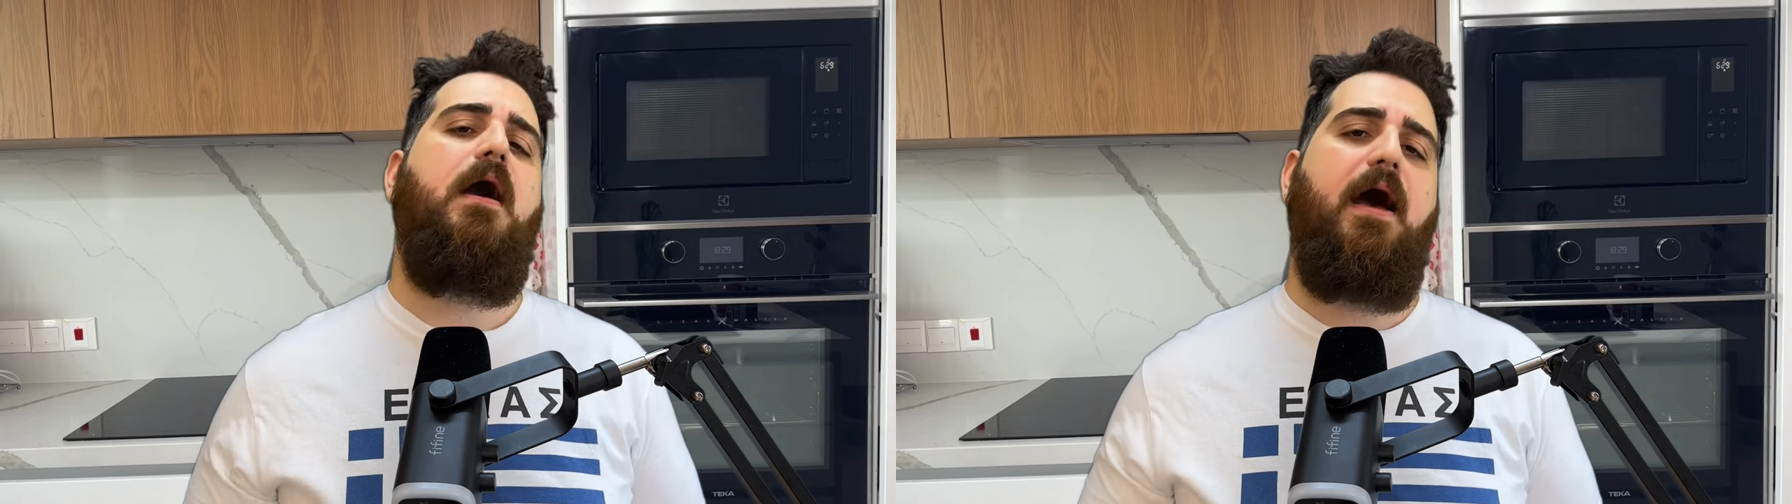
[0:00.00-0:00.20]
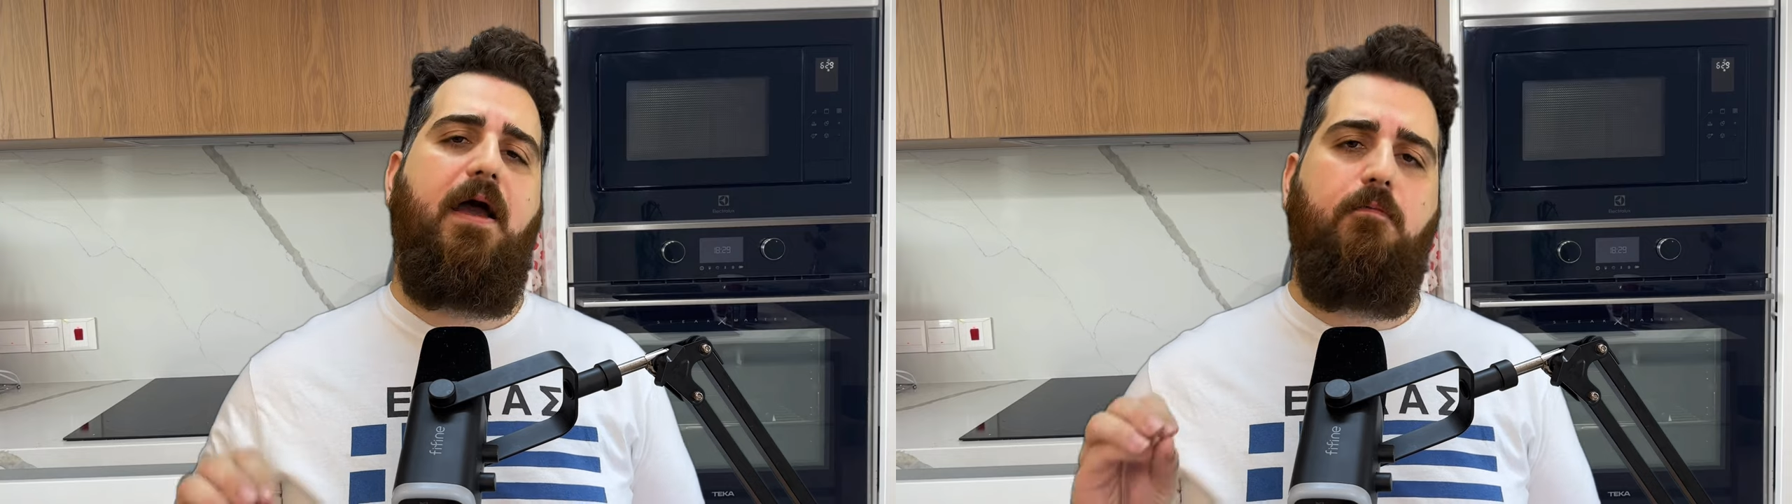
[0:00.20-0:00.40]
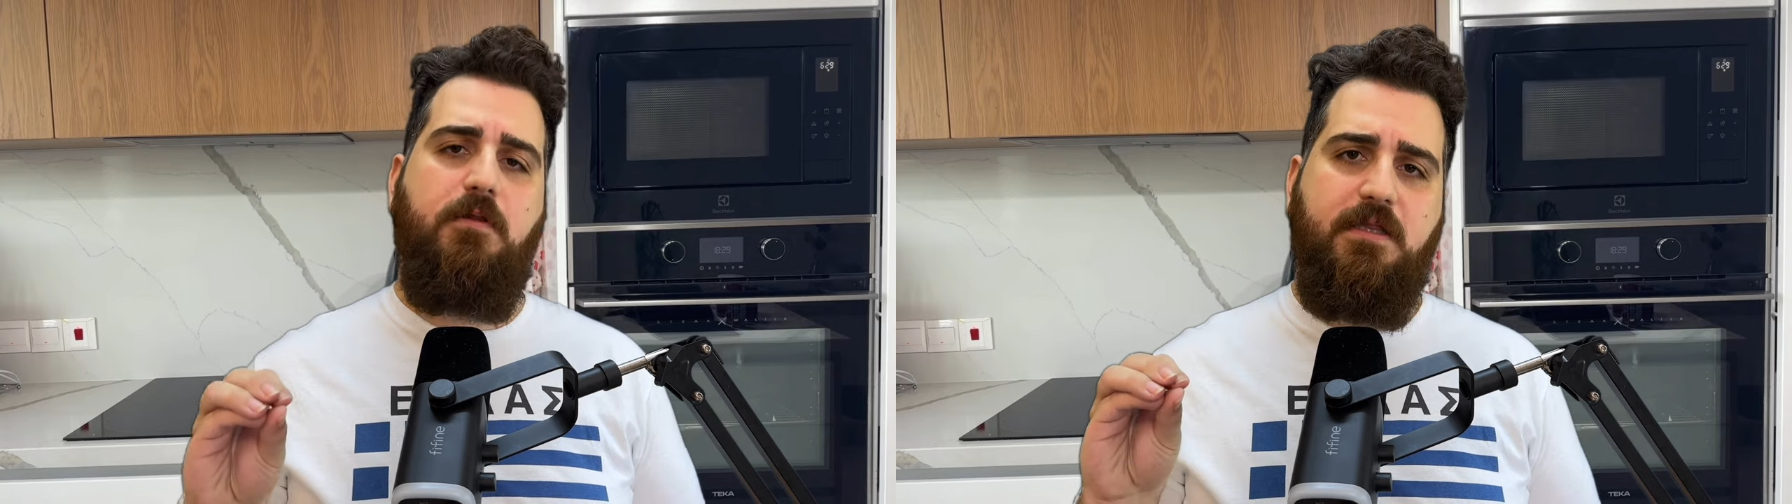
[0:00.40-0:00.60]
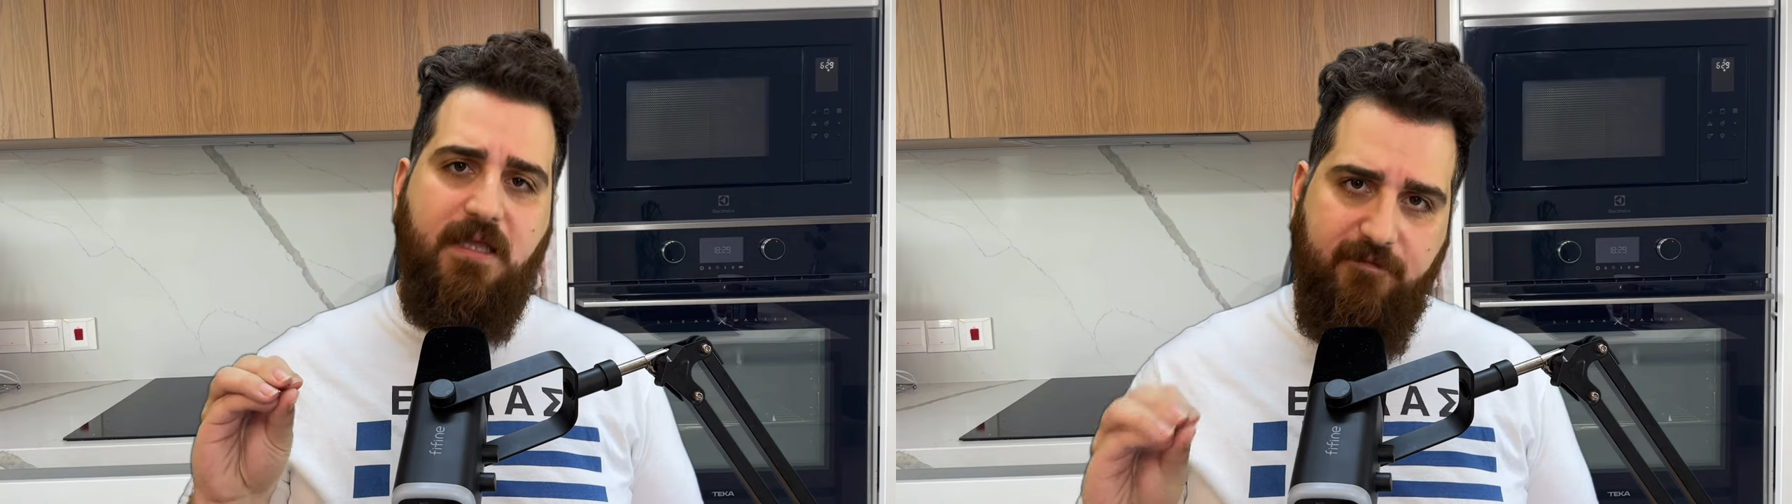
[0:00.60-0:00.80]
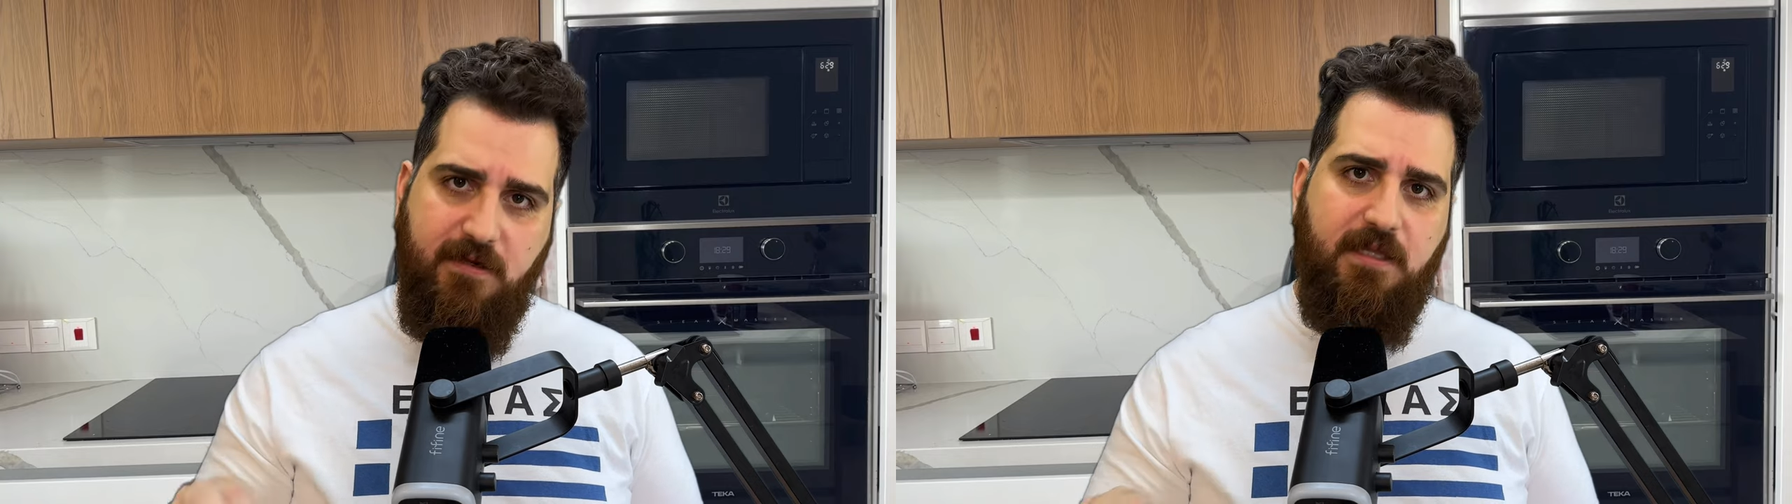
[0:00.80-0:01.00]
I will
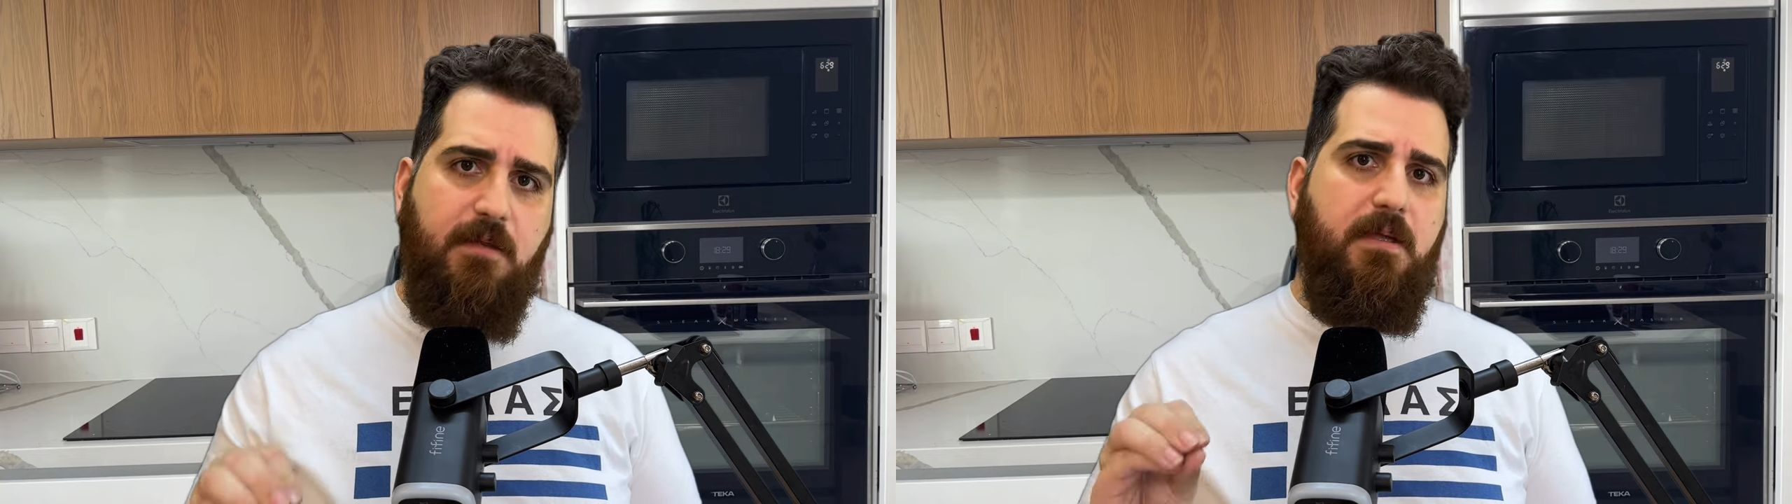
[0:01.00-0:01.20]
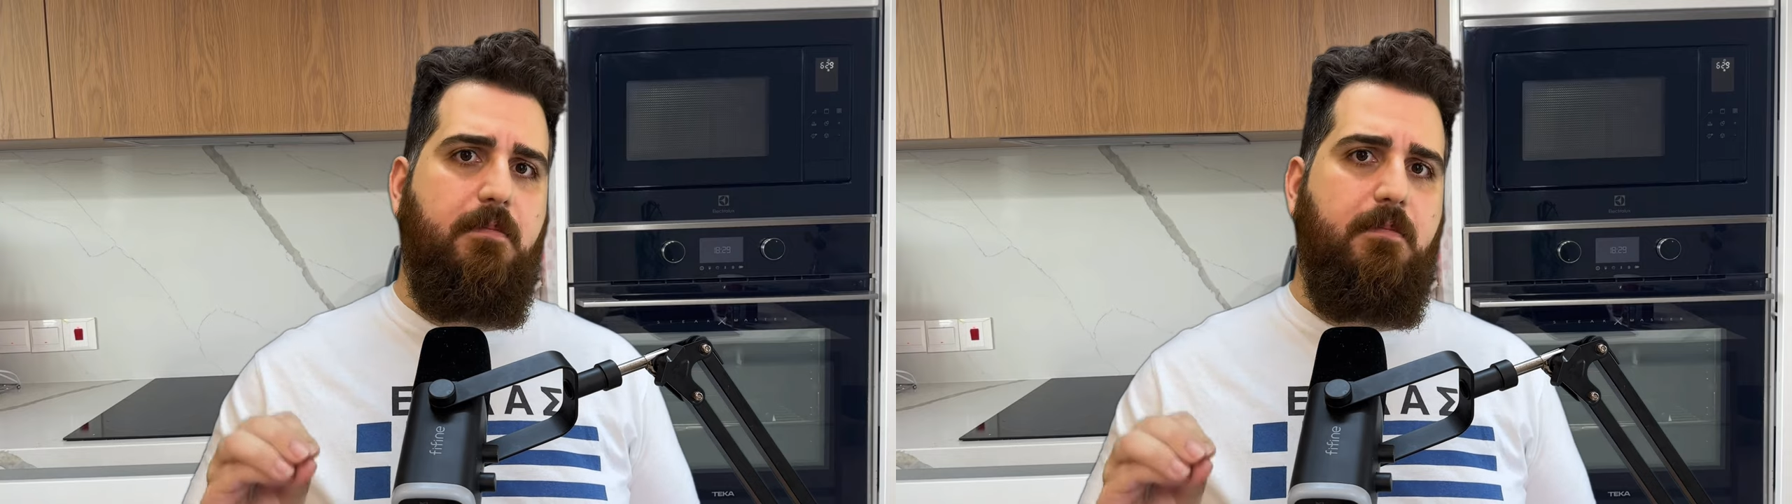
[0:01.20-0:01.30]
definitely be